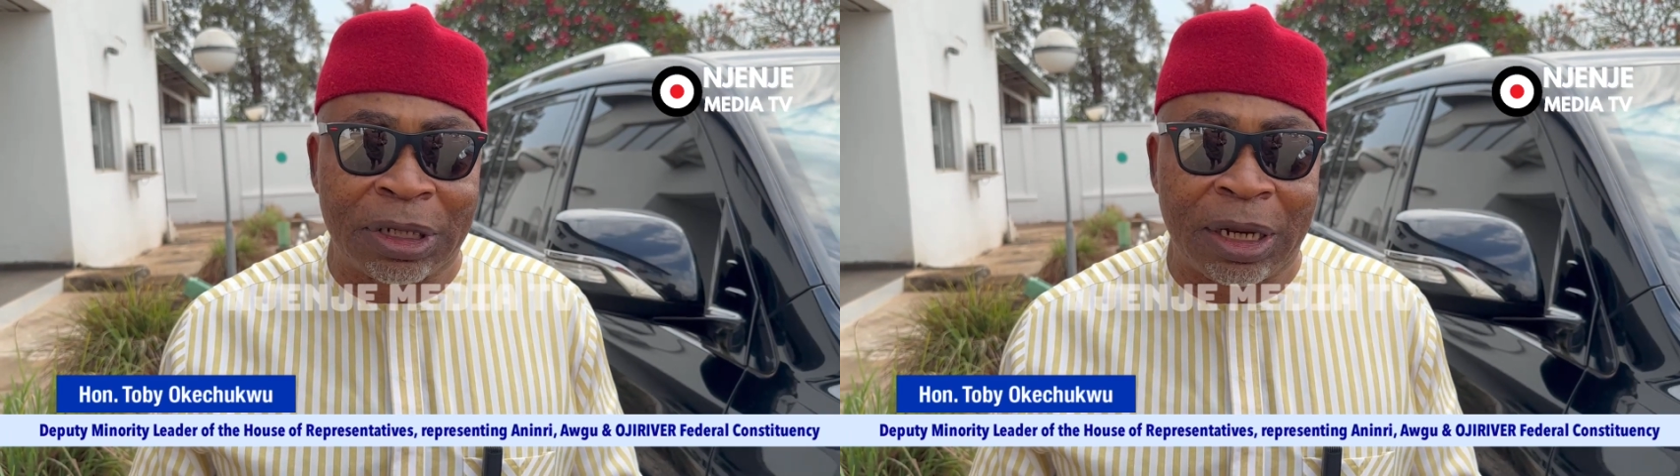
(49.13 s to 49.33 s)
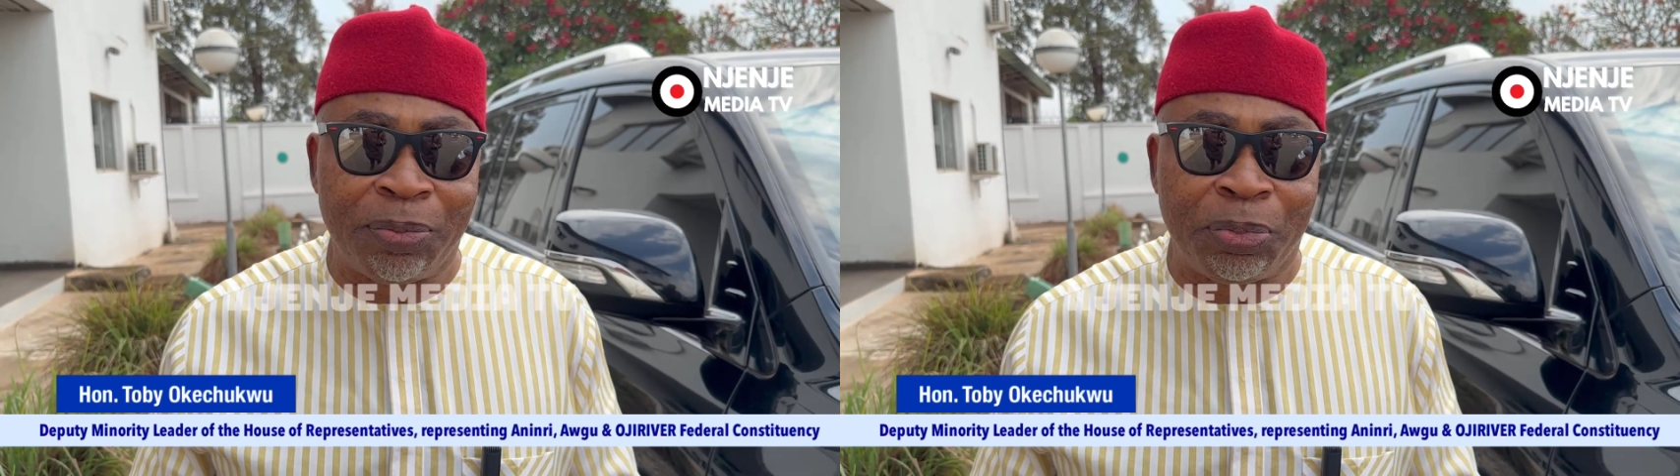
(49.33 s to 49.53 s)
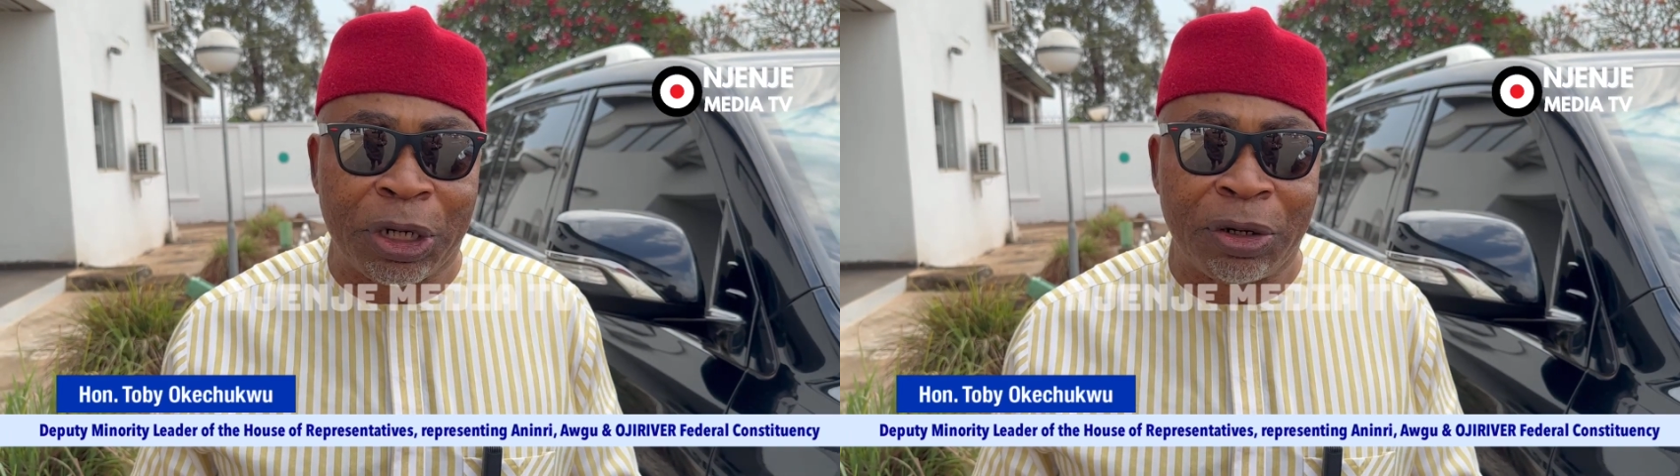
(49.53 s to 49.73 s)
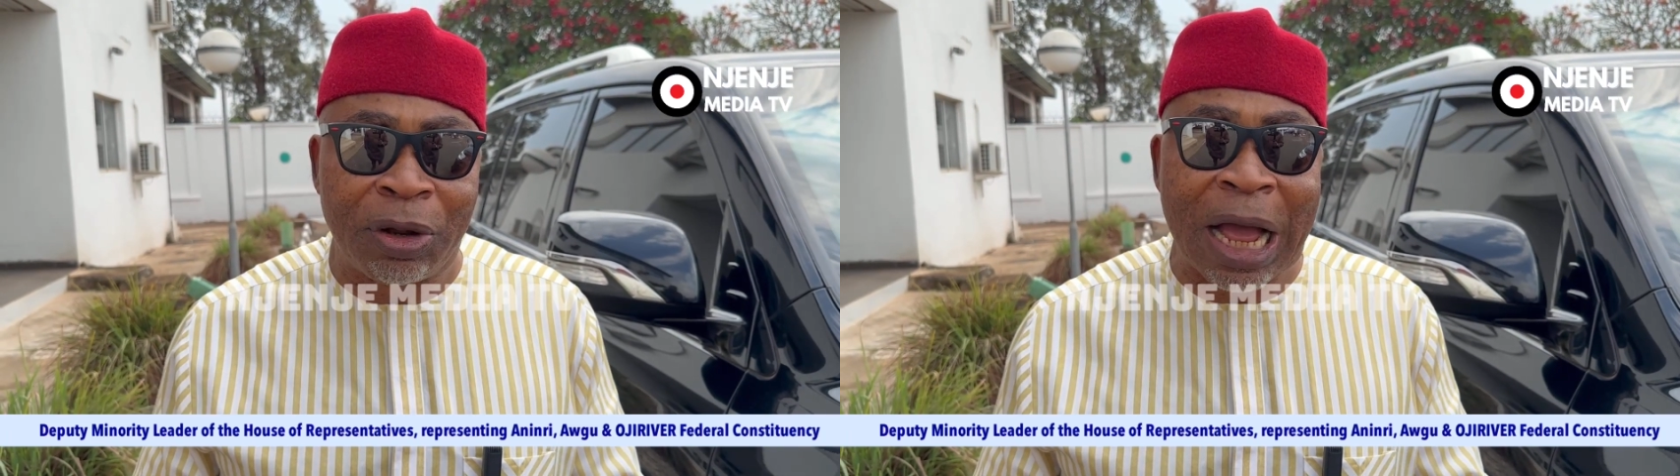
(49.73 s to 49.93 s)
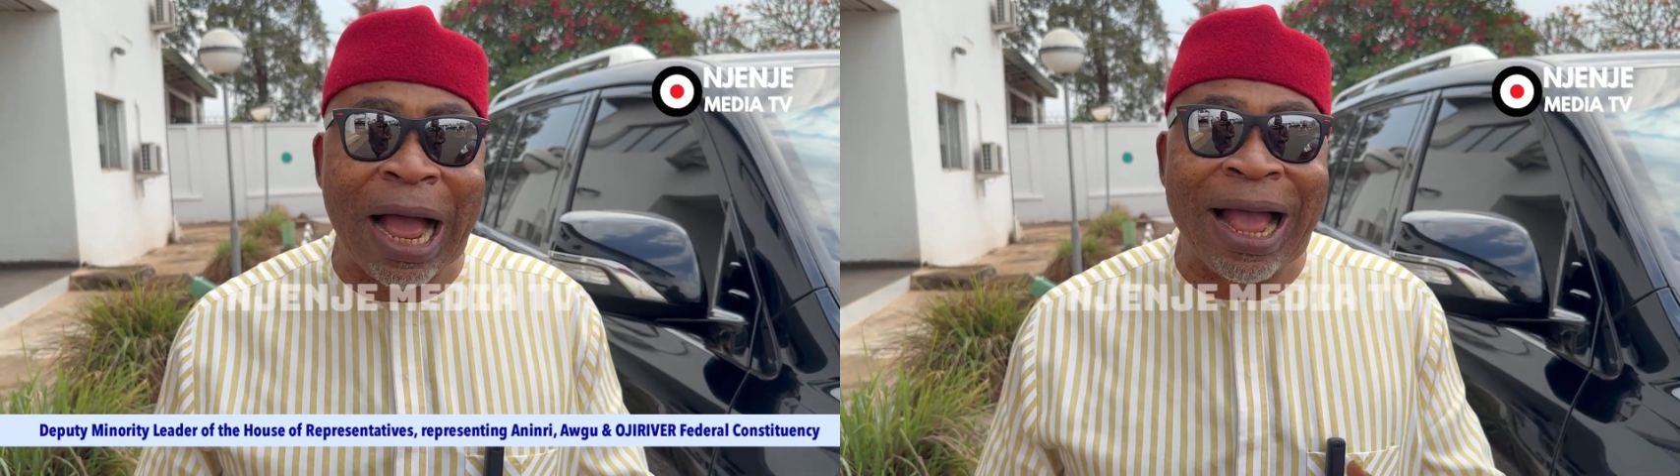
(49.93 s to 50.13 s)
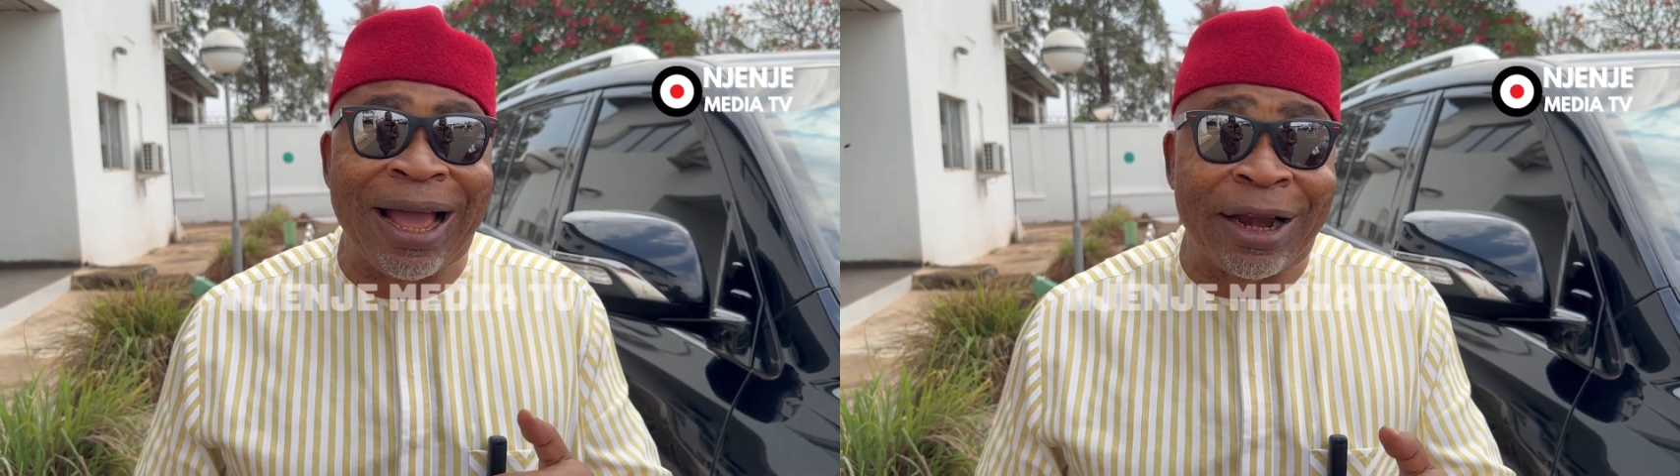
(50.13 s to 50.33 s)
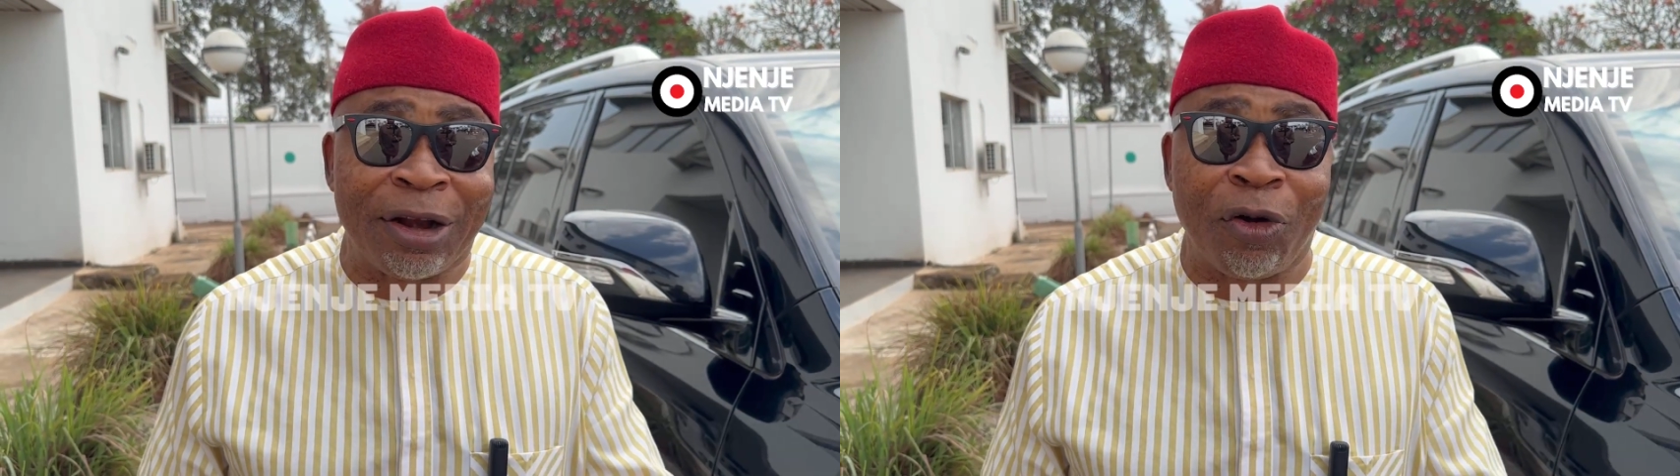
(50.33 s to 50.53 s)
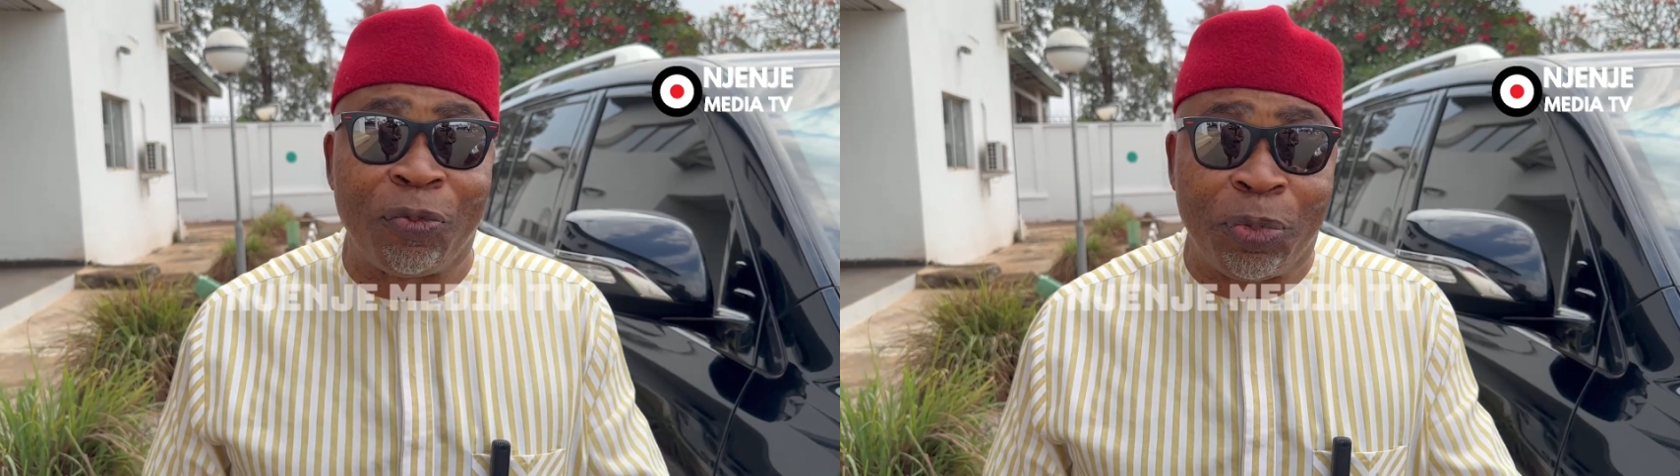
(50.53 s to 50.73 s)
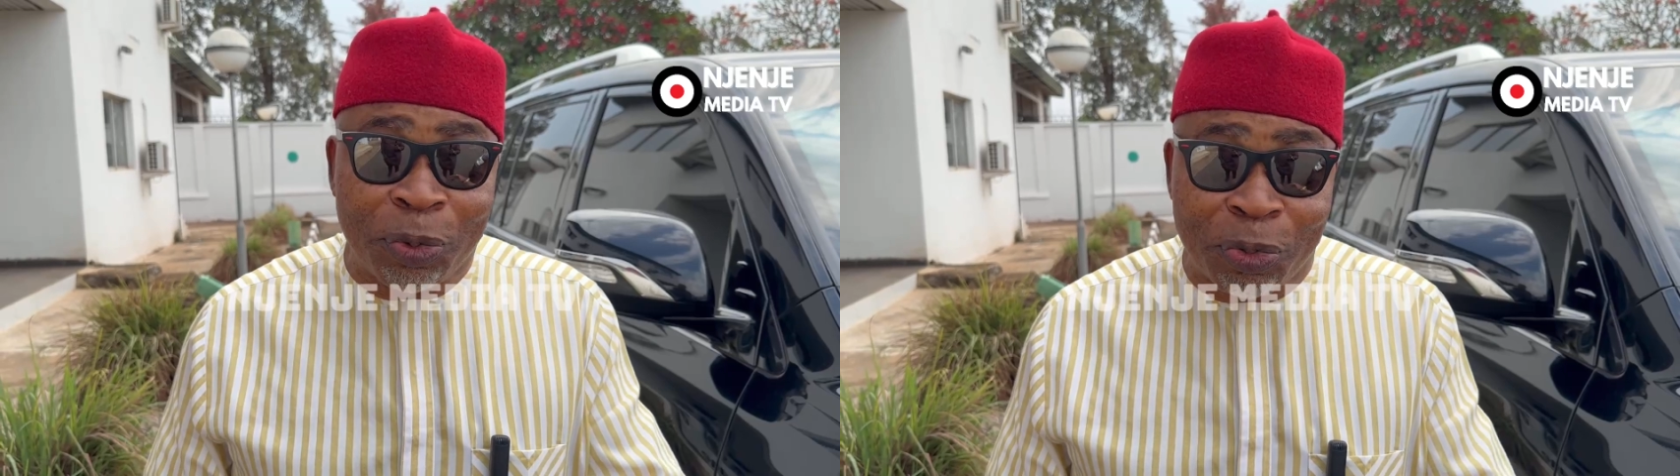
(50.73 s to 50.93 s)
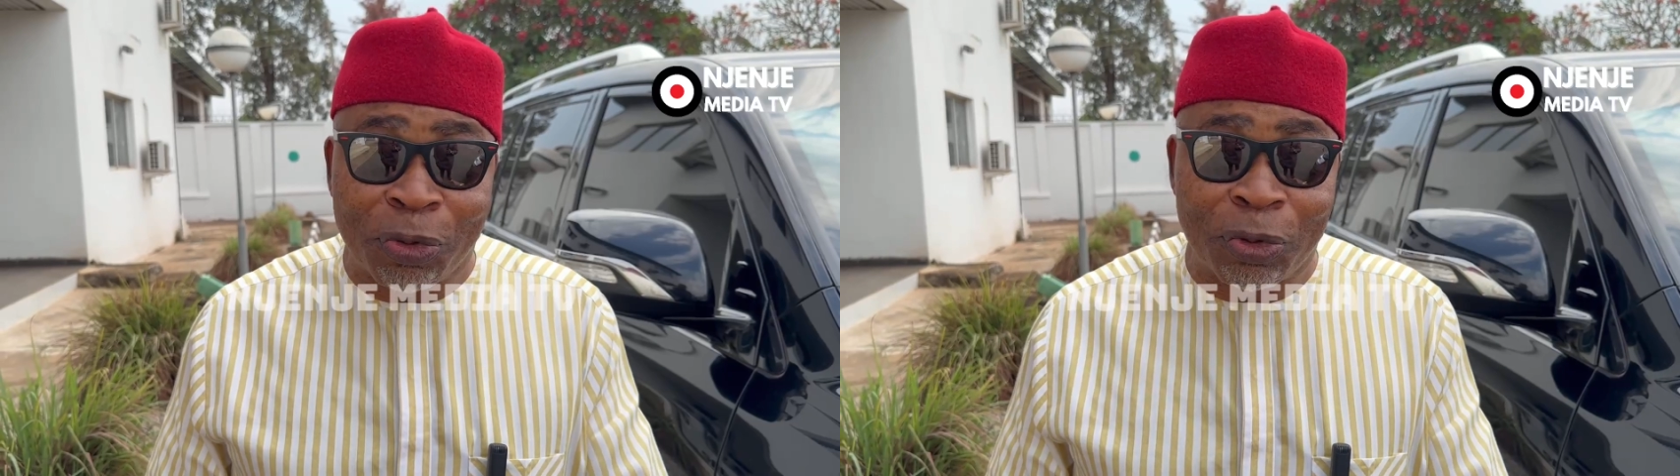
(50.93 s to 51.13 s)
and picking a hiring of
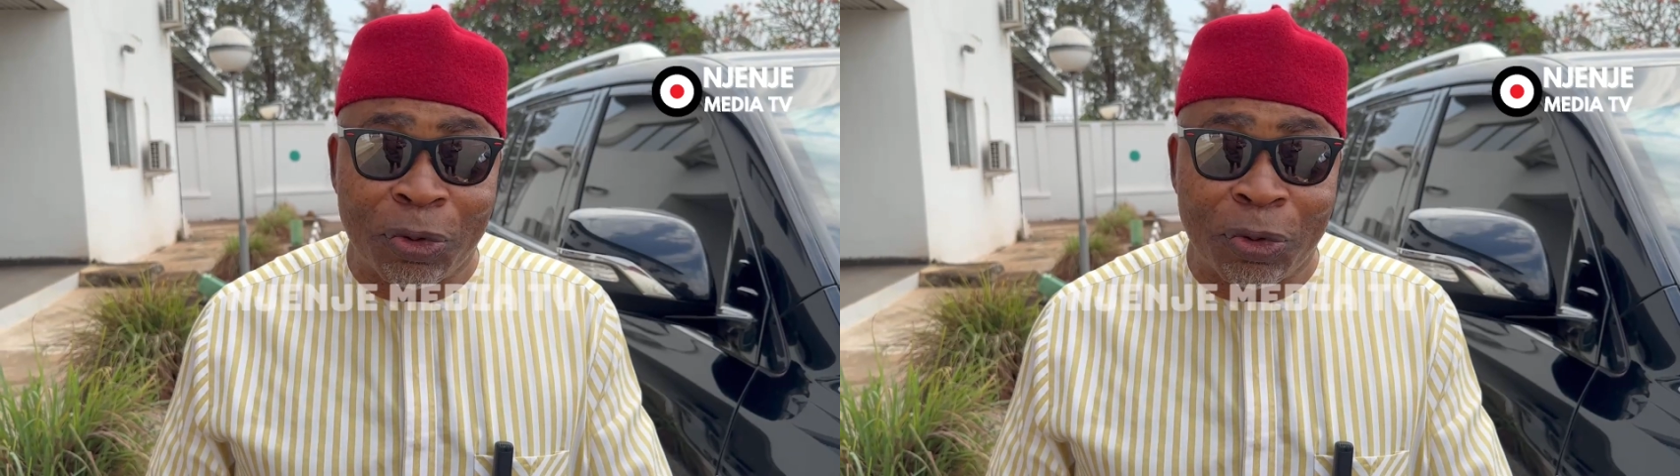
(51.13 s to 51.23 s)
people